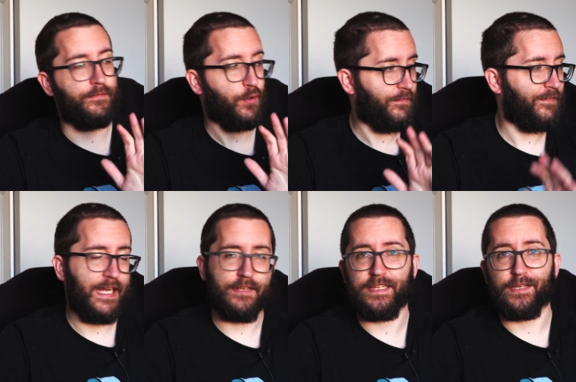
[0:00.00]
if you're a
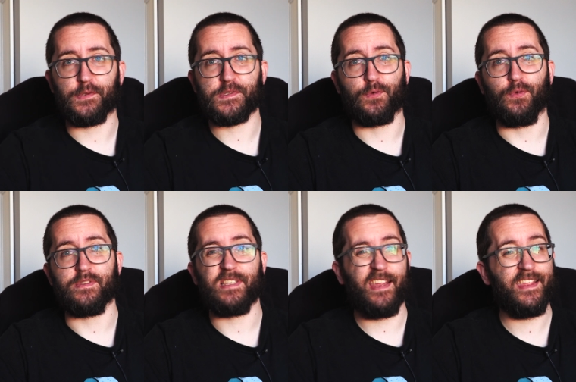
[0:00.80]
fan of the Elder
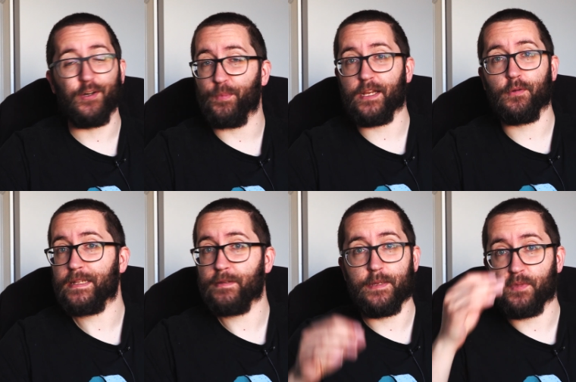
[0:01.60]
Scrolls, I think it'll be a
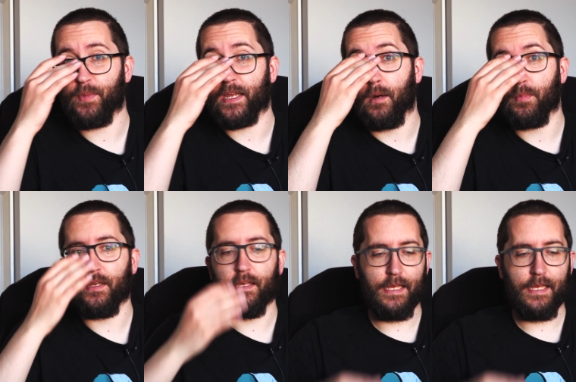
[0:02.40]
great game to pick up.